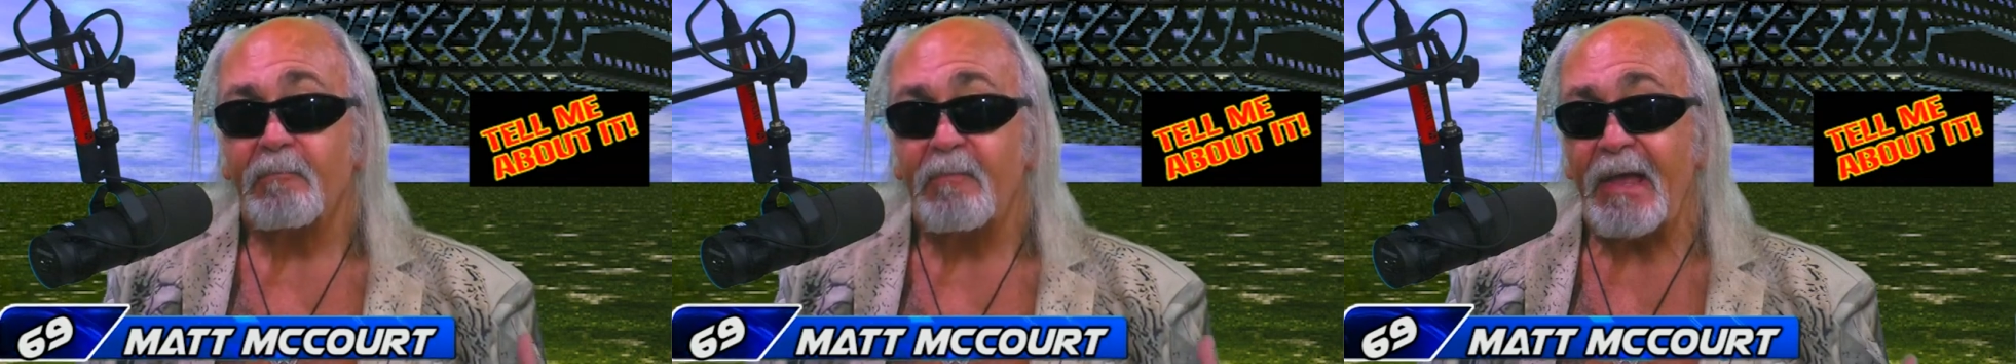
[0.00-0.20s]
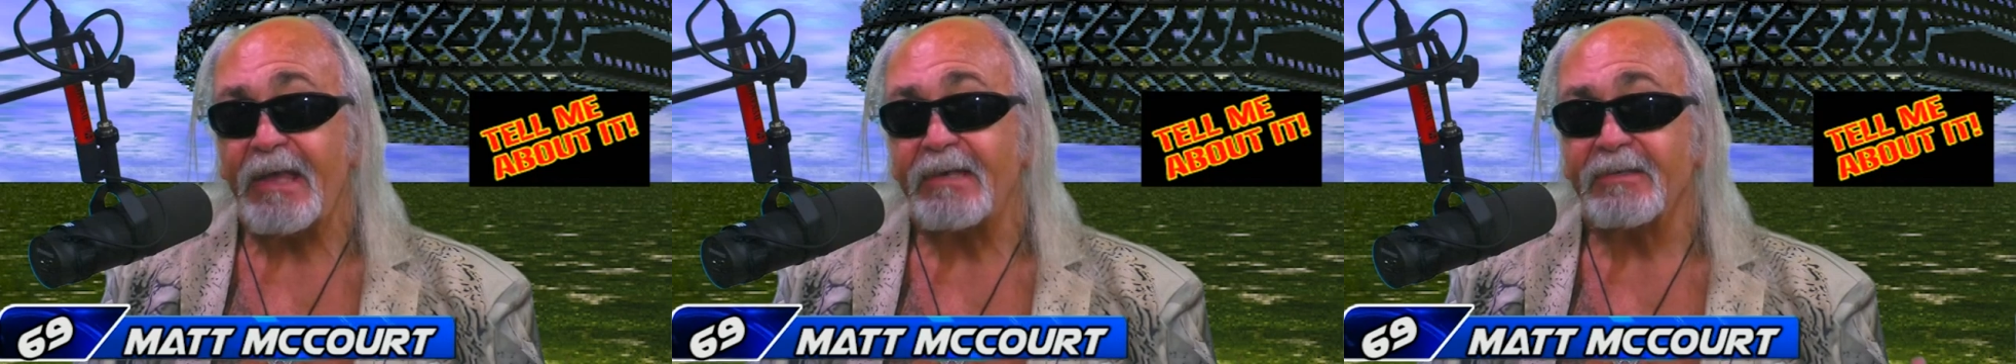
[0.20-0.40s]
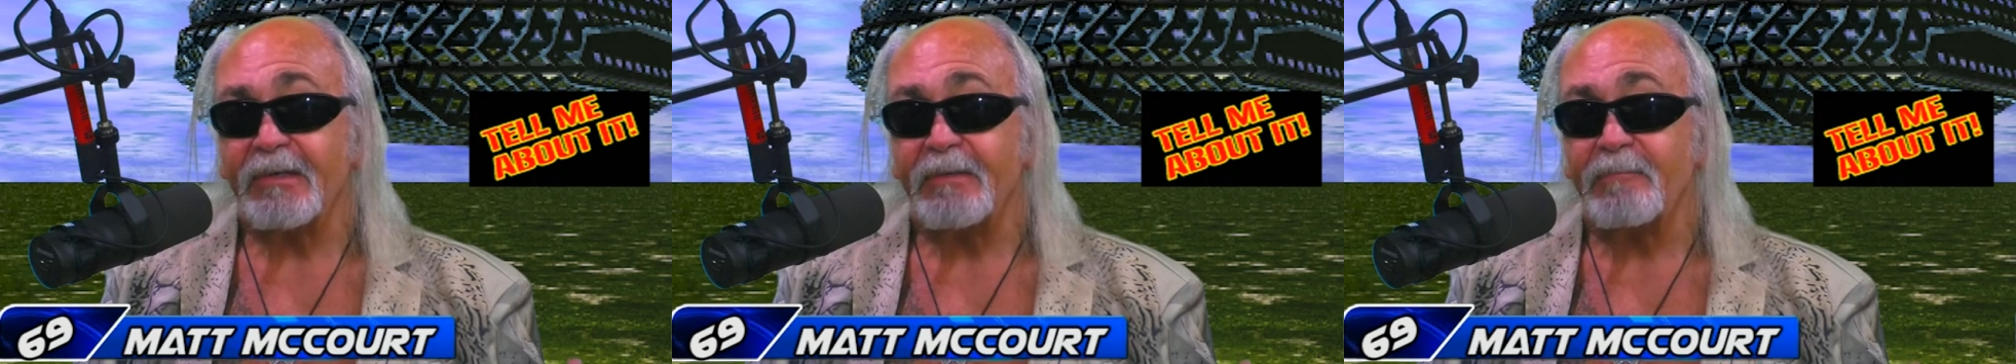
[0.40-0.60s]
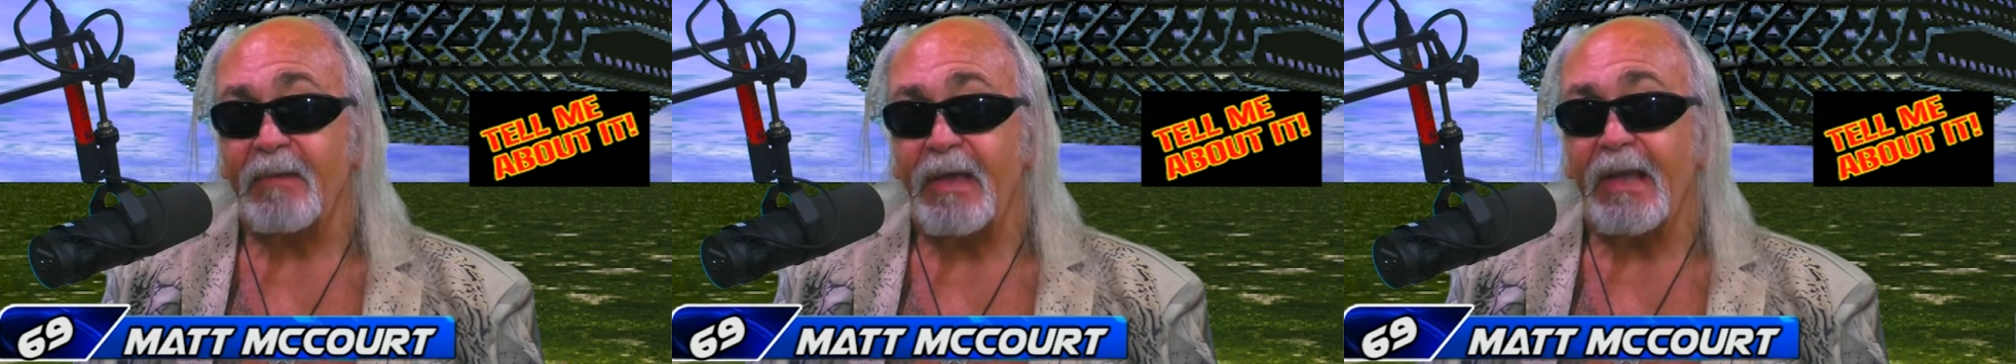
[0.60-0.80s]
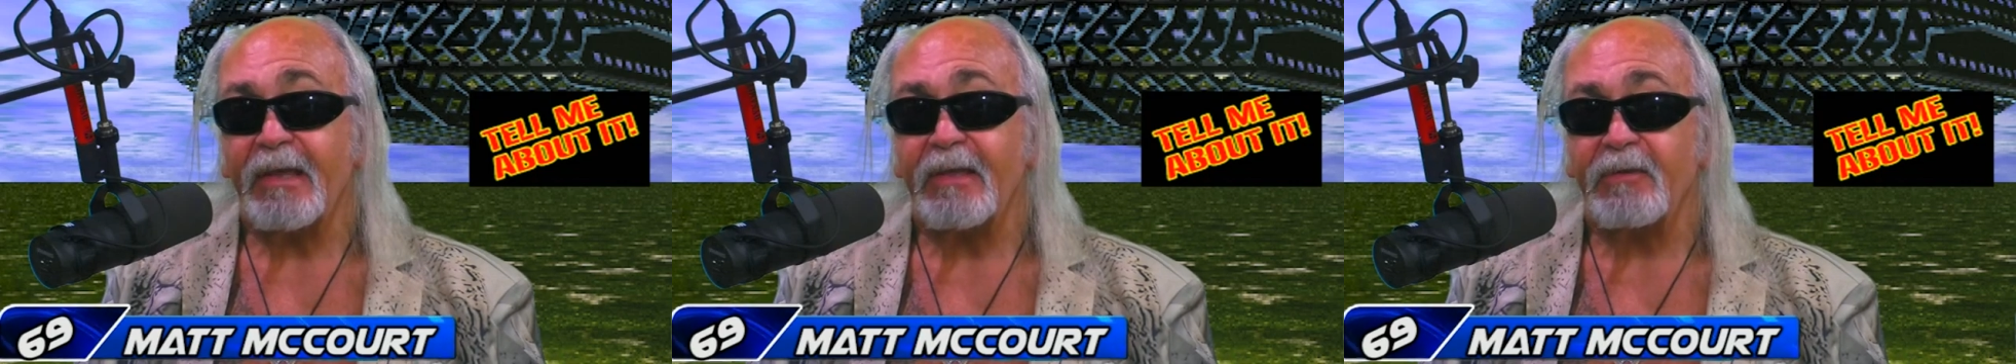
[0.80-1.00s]
basket
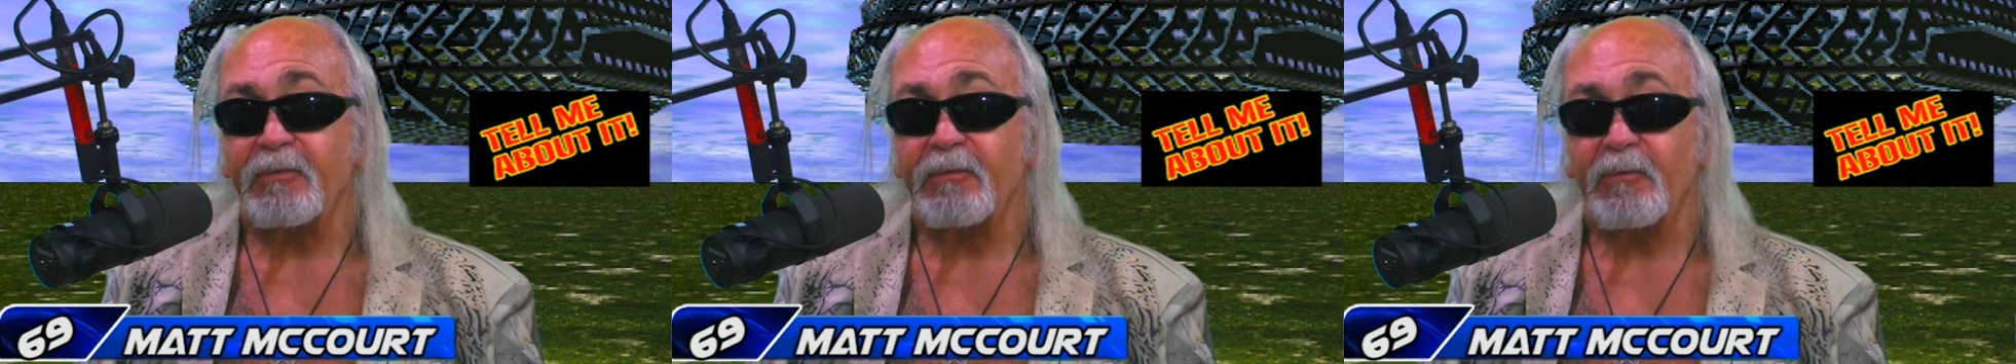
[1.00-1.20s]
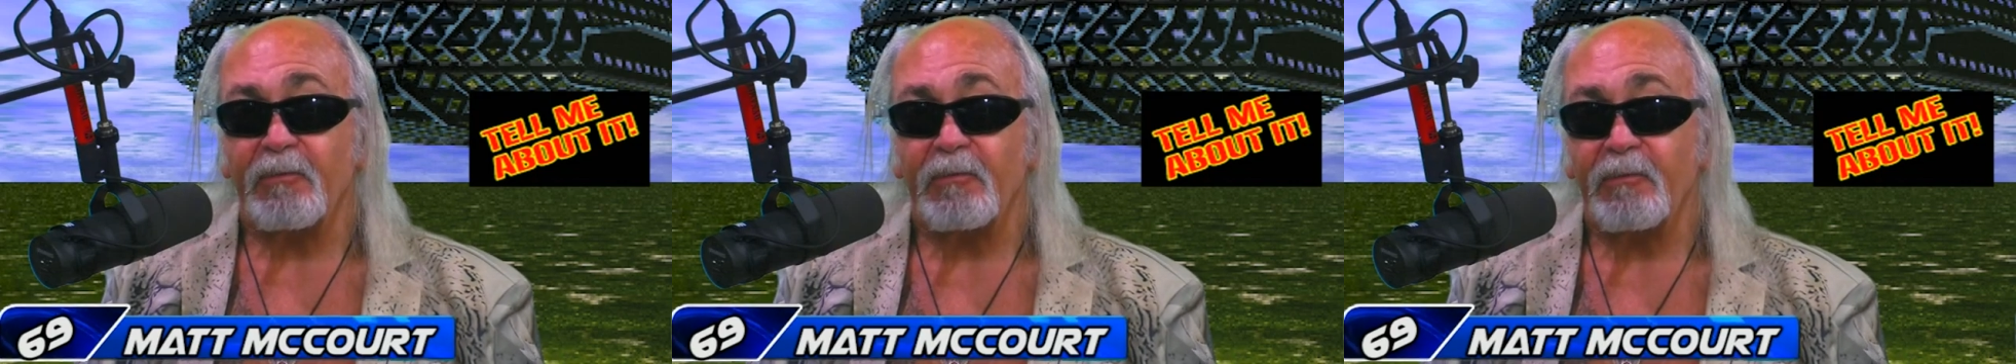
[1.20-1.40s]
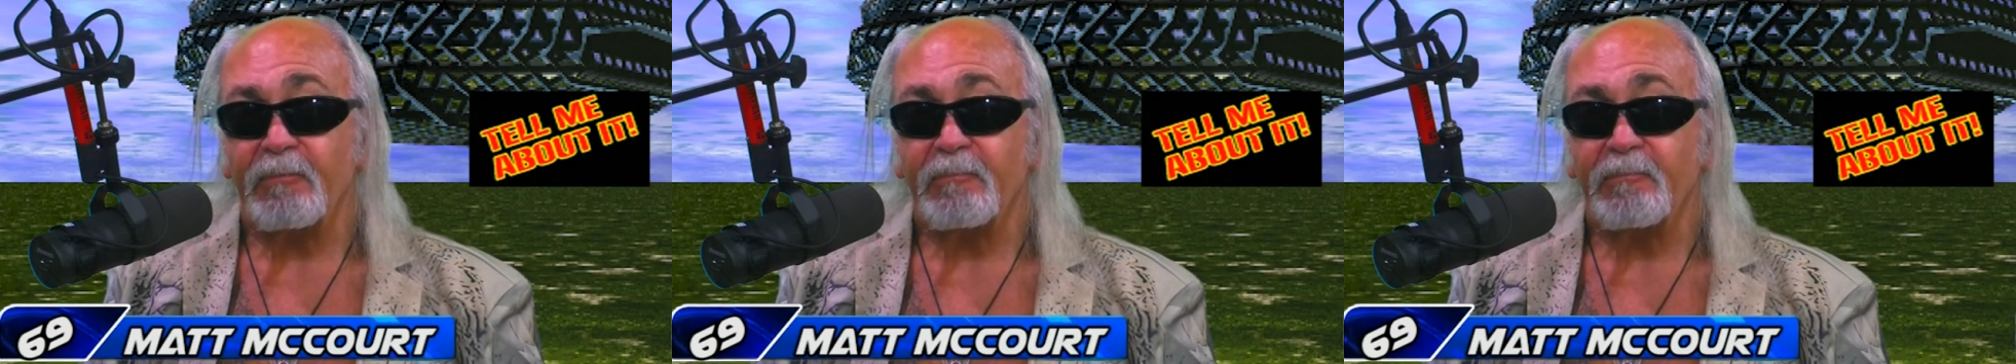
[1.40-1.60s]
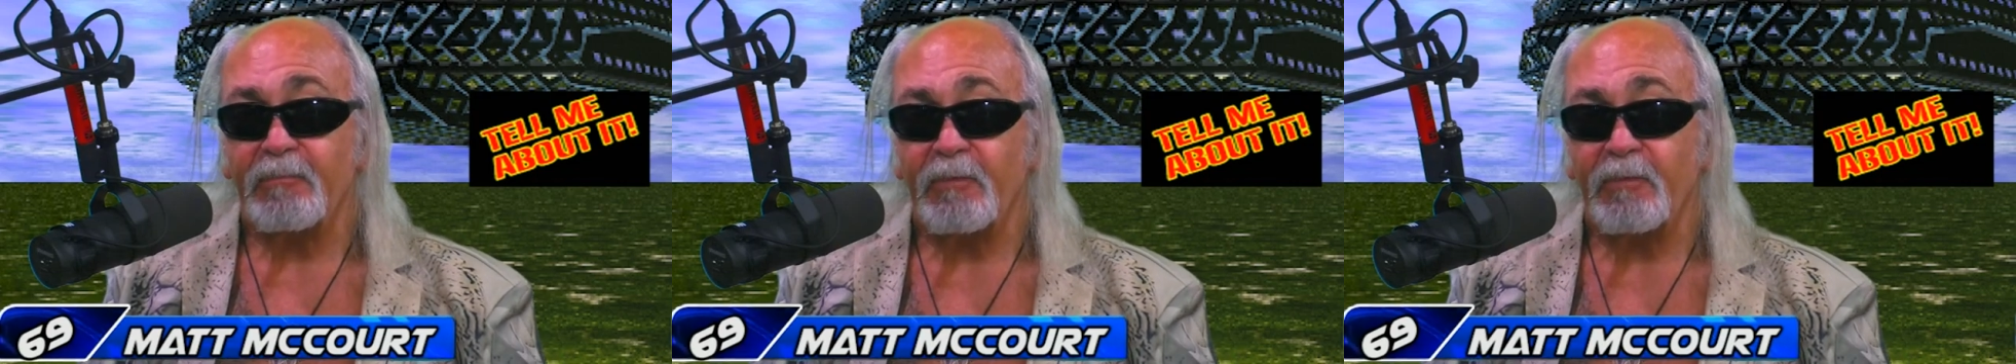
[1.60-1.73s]
back into